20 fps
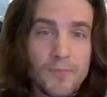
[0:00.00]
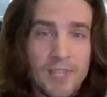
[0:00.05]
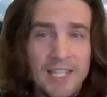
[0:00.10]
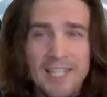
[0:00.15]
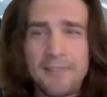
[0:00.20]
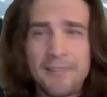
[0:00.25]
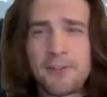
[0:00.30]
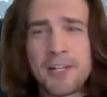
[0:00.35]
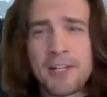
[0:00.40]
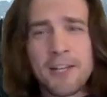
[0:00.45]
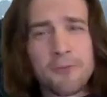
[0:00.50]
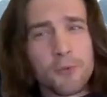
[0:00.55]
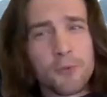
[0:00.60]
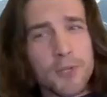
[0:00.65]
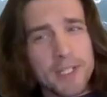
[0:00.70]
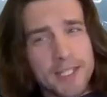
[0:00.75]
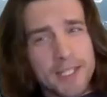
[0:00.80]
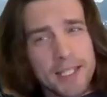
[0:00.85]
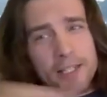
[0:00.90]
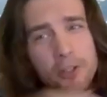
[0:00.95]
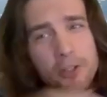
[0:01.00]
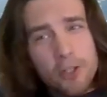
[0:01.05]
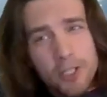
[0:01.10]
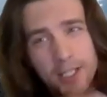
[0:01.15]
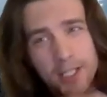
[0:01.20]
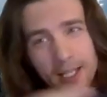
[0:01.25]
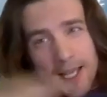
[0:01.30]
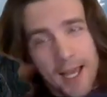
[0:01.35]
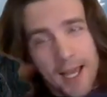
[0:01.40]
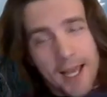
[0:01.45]
even if we did
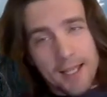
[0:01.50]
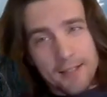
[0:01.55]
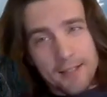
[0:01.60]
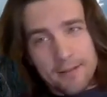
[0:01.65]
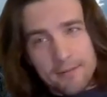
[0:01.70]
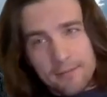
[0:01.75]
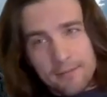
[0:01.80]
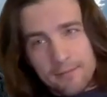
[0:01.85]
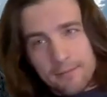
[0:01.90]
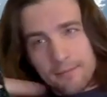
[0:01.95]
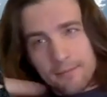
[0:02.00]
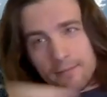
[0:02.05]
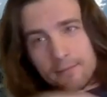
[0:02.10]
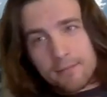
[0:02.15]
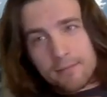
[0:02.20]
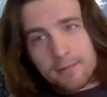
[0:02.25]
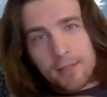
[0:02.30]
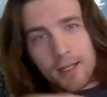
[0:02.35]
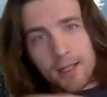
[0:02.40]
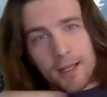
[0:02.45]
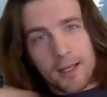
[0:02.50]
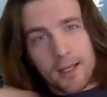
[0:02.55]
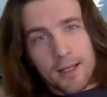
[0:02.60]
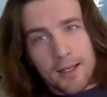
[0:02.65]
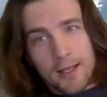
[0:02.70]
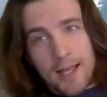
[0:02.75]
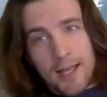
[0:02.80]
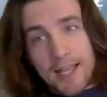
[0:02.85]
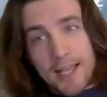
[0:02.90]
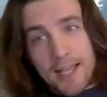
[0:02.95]
look at
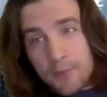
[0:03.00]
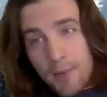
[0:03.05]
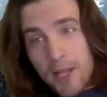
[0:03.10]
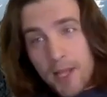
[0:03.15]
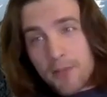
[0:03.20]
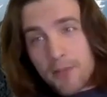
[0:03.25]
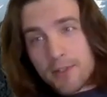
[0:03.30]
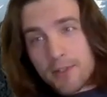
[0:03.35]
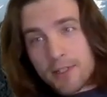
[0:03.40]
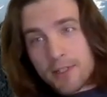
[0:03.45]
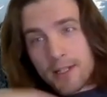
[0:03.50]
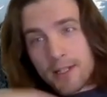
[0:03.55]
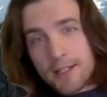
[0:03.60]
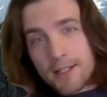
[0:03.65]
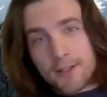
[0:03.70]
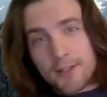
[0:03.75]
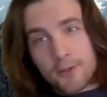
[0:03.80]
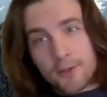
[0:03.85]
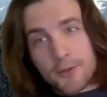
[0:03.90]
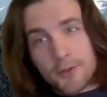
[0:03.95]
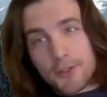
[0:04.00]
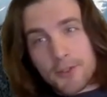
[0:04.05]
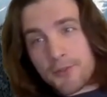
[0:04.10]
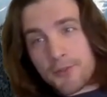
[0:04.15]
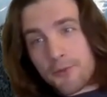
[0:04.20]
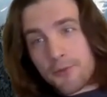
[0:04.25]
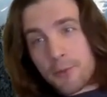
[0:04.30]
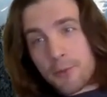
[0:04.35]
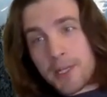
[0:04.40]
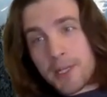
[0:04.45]
S matrices whose
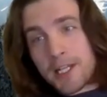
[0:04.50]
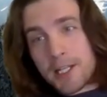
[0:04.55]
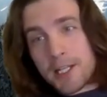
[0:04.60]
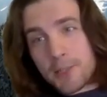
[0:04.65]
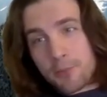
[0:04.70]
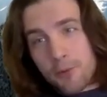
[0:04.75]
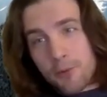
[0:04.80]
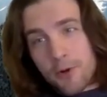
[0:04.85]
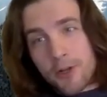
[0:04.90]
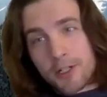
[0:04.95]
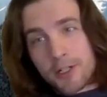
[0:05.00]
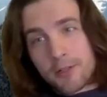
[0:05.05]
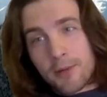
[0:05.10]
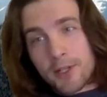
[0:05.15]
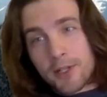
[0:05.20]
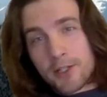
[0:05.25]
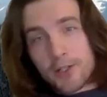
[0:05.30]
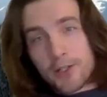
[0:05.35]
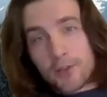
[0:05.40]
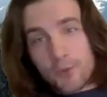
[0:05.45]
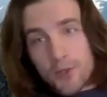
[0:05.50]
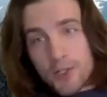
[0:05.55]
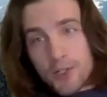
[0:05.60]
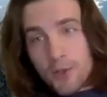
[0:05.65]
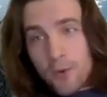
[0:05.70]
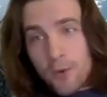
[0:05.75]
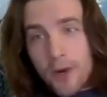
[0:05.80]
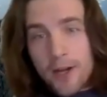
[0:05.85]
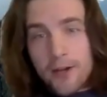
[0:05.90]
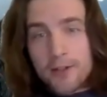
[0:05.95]
Frobenius-Perron dimensions were
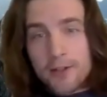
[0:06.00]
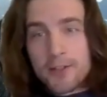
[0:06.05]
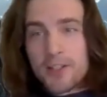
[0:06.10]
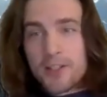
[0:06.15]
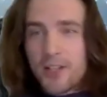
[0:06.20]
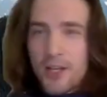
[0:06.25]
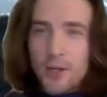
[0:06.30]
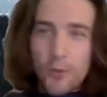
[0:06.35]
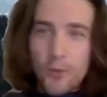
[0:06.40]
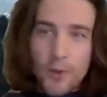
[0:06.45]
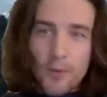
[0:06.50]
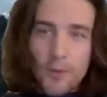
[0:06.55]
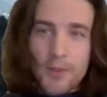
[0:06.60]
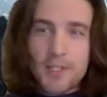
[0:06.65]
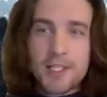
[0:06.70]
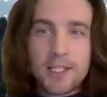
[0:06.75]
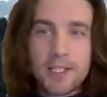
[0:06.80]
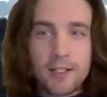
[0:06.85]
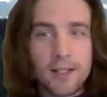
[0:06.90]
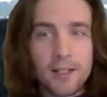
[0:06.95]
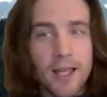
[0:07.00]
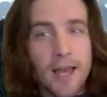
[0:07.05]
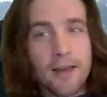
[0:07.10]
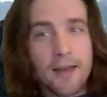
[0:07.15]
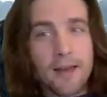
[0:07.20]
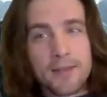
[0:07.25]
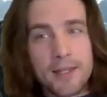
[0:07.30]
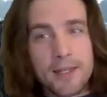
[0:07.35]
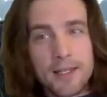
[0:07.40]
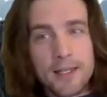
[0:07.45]
squares, we would still
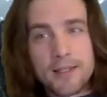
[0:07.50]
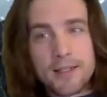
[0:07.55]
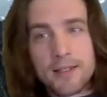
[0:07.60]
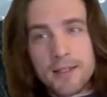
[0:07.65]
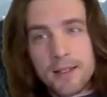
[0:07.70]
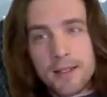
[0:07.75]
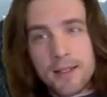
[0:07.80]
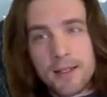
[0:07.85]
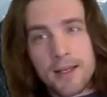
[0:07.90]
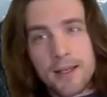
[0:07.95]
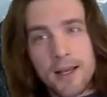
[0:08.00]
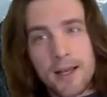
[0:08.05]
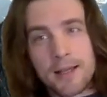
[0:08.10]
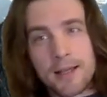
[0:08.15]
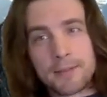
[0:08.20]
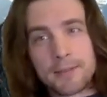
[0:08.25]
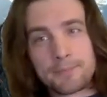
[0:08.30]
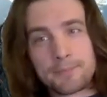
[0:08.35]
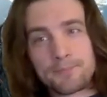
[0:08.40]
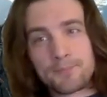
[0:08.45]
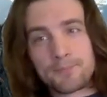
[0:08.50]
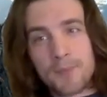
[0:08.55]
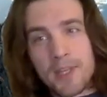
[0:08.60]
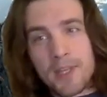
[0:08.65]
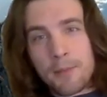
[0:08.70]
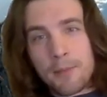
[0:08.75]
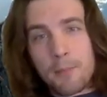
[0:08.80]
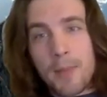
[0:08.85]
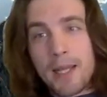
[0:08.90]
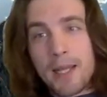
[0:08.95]
have this
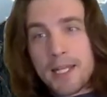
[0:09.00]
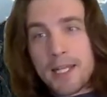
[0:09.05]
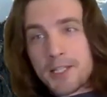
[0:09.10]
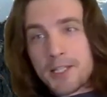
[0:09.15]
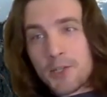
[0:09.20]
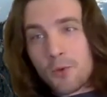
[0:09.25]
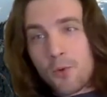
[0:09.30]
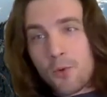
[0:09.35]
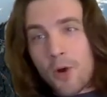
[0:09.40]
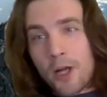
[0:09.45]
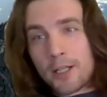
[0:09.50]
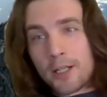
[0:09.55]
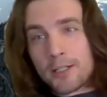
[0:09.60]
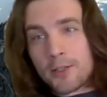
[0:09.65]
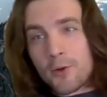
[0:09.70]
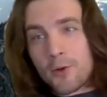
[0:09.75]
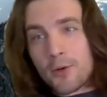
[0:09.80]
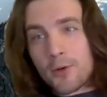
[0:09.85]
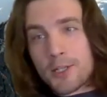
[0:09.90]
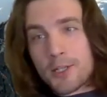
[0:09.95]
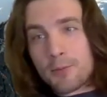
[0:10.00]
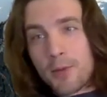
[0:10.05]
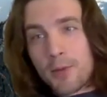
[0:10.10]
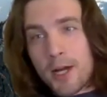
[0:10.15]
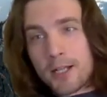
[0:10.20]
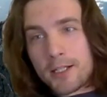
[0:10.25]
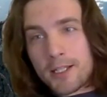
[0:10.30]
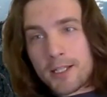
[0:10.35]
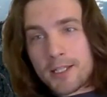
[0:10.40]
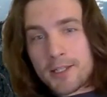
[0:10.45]
many-to-one
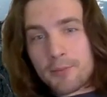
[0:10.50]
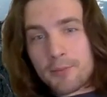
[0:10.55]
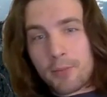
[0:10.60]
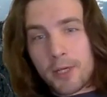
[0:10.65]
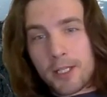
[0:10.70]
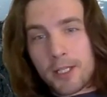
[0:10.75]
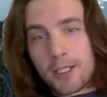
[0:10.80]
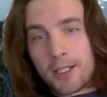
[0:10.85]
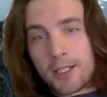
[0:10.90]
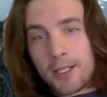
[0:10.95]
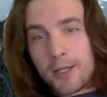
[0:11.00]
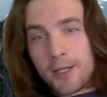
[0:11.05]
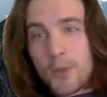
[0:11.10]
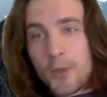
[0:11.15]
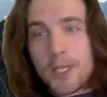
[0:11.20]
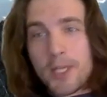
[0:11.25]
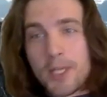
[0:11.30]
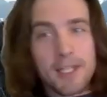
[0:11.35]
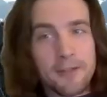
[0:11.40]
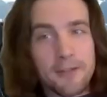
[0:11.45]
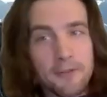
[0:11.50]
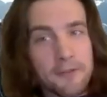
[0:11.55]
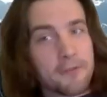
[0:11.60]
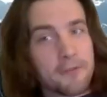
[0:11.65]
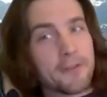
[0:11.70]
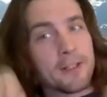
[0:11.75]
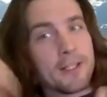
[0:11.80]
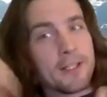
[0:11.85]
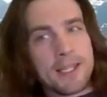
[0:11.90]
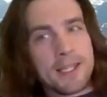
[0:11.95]
correspondence, but we can even
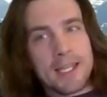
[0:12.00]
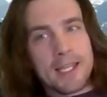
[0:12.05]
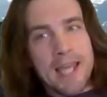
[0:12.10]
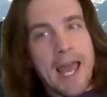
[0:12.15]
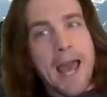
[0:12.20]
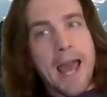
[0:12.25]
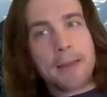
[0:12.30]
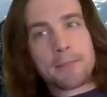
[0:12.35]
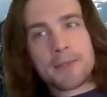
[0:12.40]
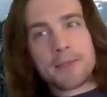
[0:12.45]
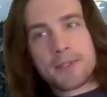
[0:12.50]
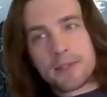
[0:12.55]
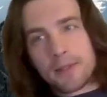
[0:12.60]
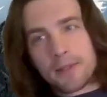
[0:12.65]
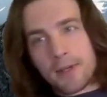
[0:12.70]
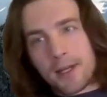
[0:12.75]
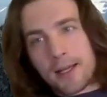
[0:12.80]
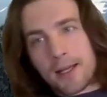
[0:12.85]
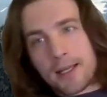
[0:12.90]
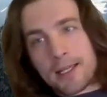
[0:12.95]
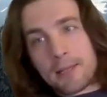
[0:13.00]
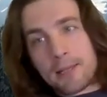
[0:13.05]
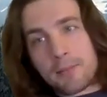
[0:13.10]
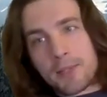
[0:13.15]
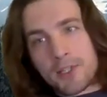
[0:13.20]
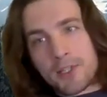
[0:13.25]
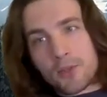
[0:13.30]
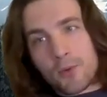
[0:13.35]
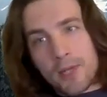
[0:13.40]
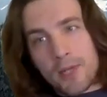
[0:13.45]
fill in the gaps in
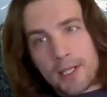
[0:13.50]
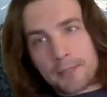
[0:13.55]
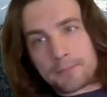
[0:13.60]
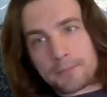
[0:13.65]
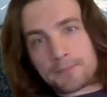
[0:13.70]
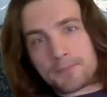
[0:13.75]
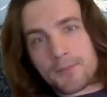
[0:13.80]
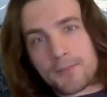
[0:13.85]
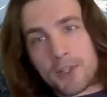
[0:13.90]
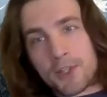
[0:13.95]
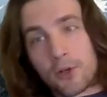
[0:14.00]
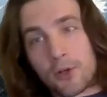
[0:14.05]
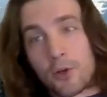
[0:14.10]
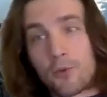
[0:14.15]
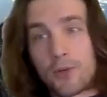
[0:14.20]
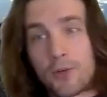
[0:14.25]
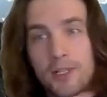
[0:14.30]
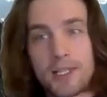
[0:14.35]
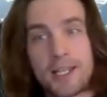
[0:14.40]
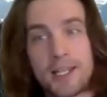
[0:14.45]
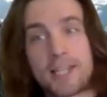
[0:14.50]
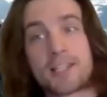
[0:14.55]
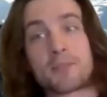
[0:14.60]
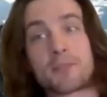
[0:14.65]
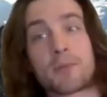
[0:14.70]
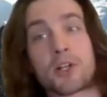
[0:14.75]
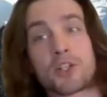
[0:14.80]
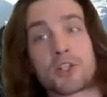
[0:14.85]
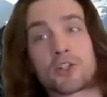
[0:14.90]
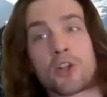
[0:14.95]
between. So it really is a
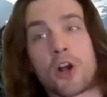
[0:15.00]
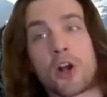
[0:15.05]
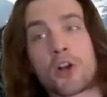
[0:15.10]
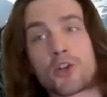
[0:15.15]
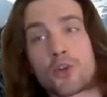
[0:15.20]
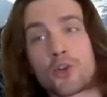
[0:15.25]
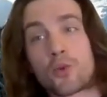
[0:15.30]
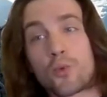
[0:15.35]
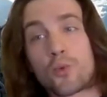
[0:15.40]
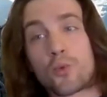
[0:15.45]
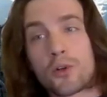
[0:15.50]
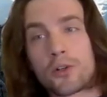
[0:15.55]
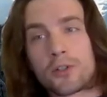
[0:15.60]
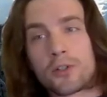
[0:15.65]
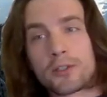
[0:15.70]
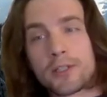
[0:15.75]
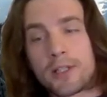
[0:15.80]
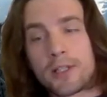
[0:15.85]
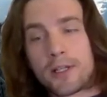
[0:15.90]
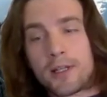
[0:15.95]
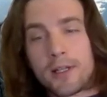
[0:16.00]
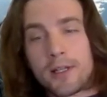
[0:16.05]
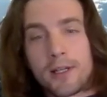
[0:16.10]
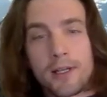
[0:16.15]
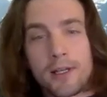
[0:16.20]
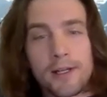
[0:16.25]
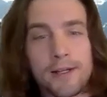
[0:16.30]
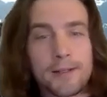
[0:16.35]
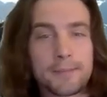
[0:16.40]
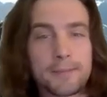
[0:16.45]
much larger world
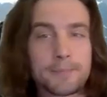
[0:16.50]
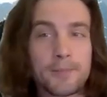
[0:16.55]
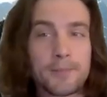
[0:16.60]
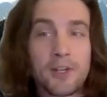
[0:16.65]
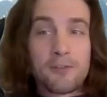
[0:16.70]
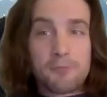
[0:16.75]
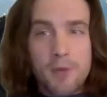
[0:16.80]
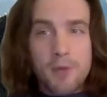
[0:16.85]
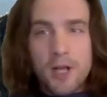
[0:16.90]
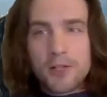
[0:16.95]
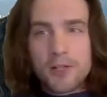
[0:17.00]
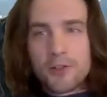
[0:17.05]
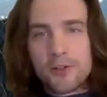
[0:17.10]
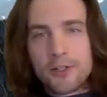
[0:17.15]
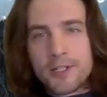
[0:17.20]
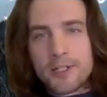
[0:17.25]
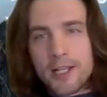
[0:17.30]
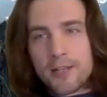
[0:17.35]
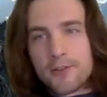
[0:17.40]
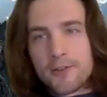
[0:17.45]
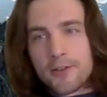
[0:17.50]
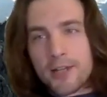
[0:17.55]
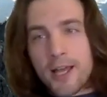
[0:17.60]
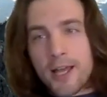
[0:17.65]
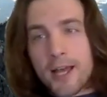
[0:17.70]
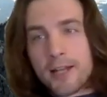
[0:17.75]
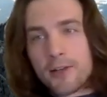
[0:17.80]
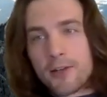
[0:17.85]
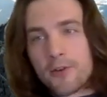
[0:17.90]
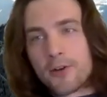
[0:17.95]
of modular tensor
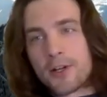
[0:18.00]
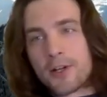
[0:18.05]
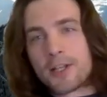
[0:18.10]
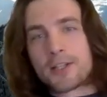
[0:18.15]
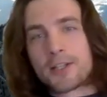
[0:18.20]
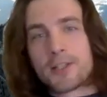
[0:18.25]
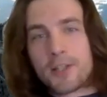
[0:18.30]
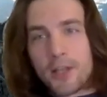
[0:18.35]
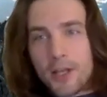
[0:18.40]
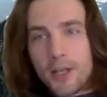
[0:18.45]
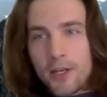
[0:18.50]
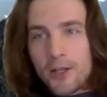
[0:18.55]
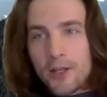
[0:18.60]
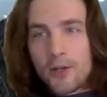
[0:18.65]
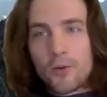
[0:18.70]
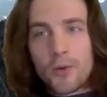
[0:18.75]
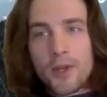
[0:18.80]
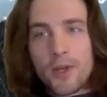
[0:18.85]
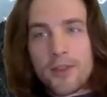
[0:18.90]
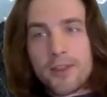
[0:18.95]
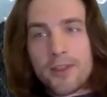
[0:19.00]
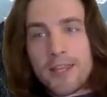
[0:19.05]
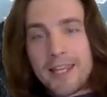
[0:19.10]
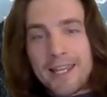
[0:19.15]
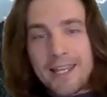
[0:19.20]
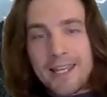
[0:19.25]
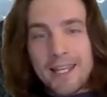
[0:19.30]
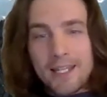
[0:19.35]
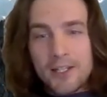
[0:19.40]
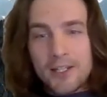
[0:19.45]
categories with
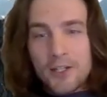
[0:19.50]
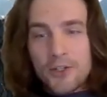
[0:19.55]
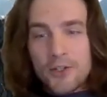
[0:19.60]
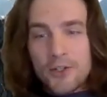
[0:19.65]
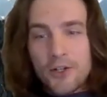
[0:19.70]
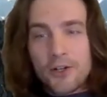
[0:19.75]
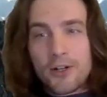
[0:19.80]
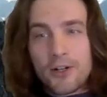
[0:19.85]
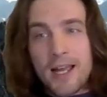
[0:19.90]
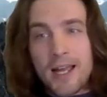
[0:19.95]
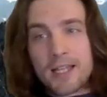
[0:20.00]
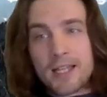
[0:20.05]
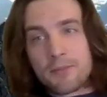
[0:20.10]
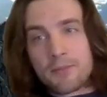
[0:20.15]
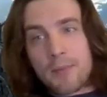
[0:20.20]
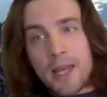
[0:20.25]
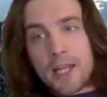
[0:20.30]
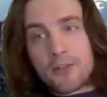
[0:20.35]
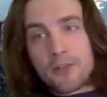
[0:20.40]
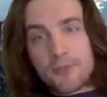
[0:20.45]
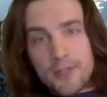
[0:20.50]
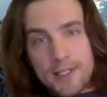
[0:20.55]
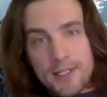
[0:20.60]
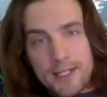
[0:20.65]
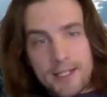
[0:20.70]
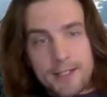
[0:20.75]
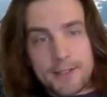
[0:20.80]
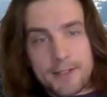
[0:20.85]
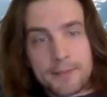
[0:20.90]
integer S matrices.